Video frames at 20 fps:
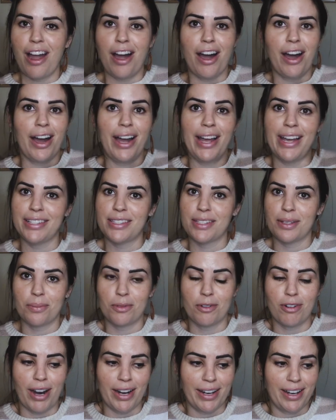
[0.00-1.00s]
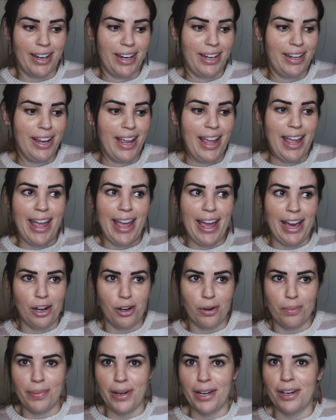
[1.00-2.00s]
I had some crackhead out
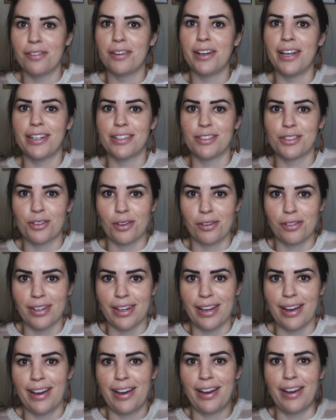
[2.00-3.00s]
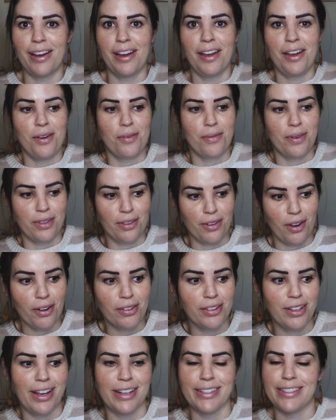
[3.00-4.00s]
on bail in a stolen car with no
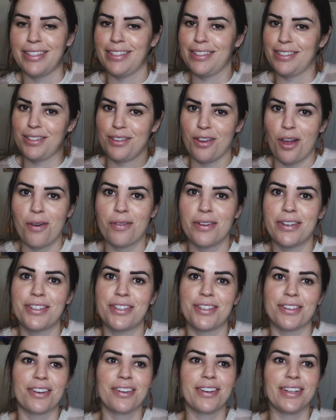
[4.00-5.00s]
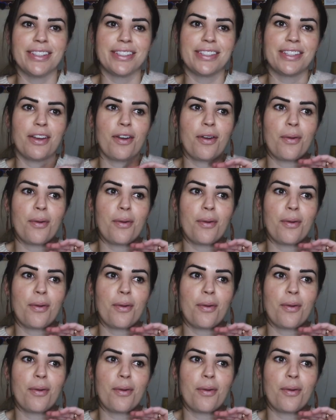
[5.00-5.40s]
license, no insurance,